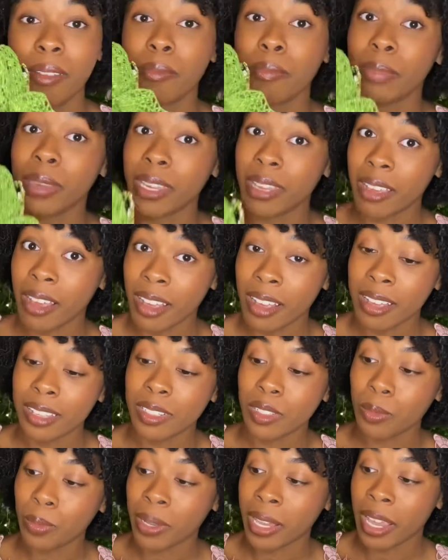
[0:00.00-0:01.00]

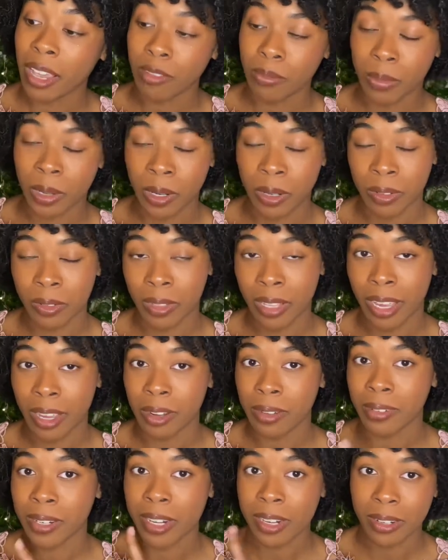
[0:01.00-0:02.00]
because we have butterfly
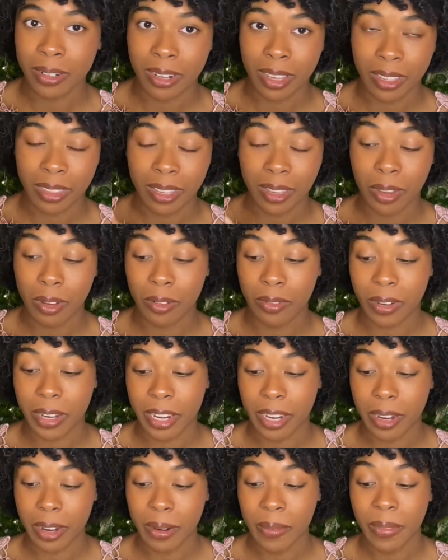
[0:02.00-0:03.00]
over here, nothing over
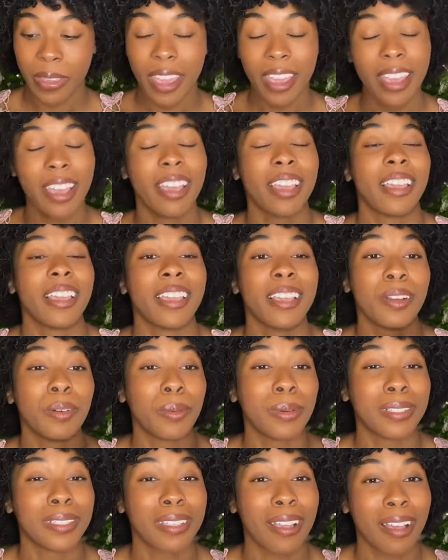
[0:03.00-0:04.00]
here, it
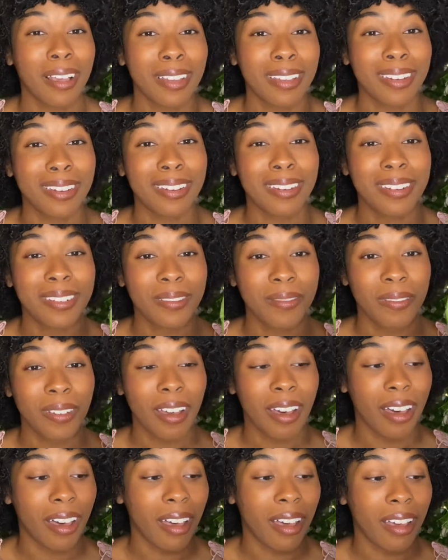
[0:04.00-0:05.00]
was un
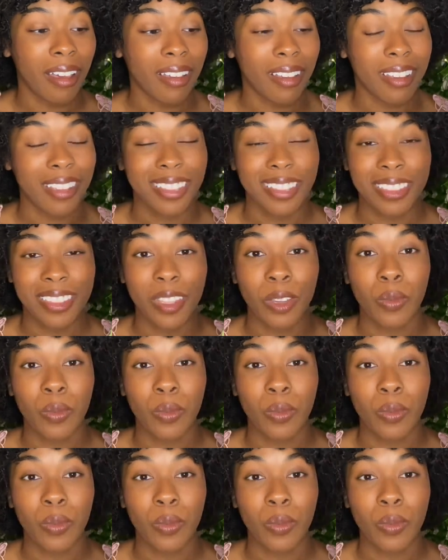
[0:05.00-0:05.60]
uh, the